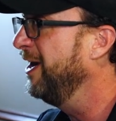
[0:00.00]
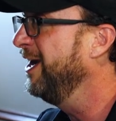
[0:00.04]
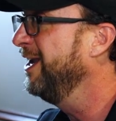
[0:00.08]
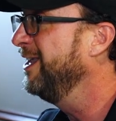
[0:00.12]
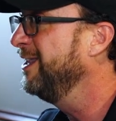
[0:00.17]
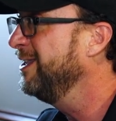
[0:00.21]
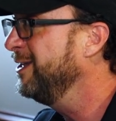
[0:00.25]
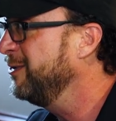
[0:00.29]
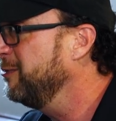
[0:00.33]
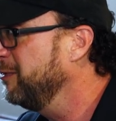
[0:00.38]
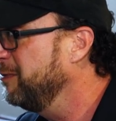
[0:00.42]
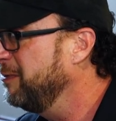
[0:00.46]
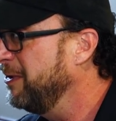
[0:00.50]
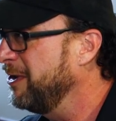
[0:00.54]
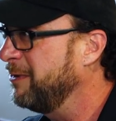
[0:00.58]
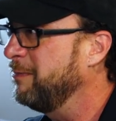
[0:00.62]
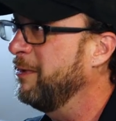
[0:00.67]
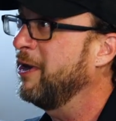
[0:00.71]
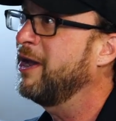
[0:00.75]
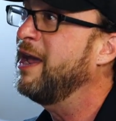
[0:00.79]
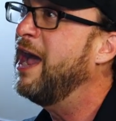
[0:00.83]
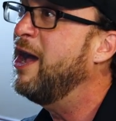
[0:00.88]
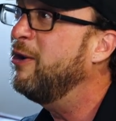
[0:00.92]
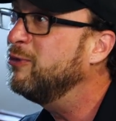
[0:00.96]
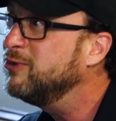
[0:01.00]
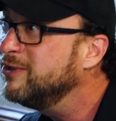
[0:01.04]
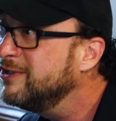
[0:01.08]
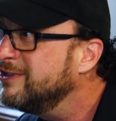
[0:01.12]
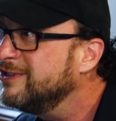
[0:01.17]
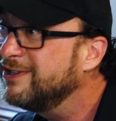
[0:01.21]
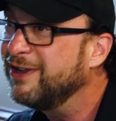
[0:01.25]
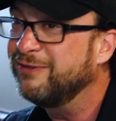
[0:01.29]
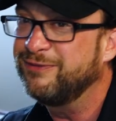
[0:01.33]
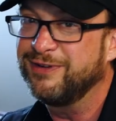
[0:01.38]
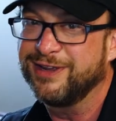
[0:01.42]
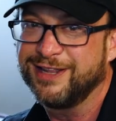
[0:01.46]
anything with like accounts
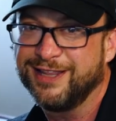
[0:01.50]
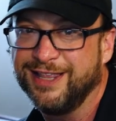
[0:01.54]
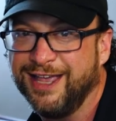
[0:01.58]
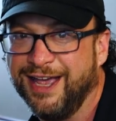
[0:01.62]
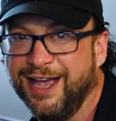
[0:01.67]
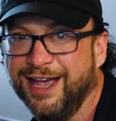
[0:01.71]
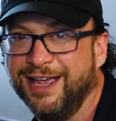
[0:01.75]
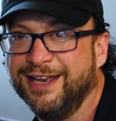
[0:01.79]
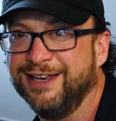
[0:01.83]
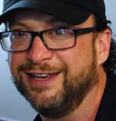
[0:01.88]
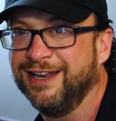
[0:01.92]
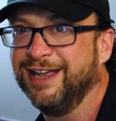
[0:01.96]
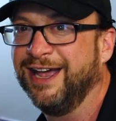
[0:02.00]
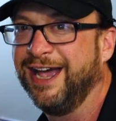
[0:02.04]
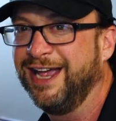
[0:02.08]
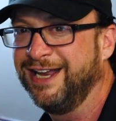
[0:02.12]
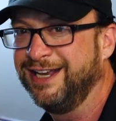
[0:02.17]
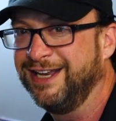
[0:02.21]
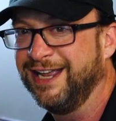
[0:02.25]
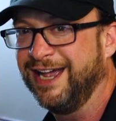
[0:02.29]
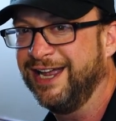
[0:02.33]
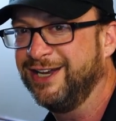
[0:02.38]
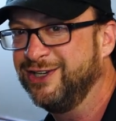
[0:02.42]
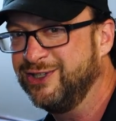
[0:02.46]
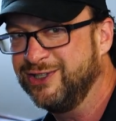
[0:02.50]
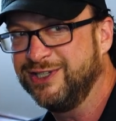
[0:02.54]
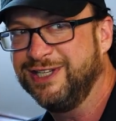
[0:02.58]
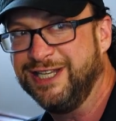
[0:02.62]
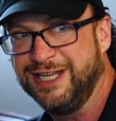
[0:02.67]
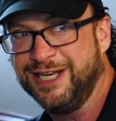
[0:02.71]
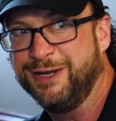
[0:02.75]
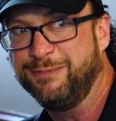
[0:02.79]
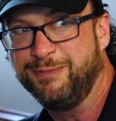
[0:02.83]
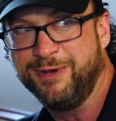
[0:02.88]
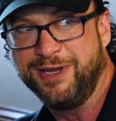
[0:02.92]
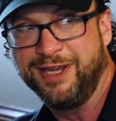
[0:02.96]
and stuff like that. And I just
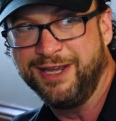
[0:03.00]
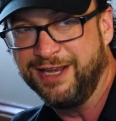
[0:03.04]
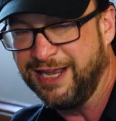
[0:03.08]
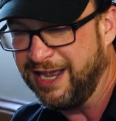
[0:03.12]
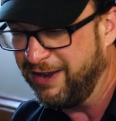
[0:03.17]
need to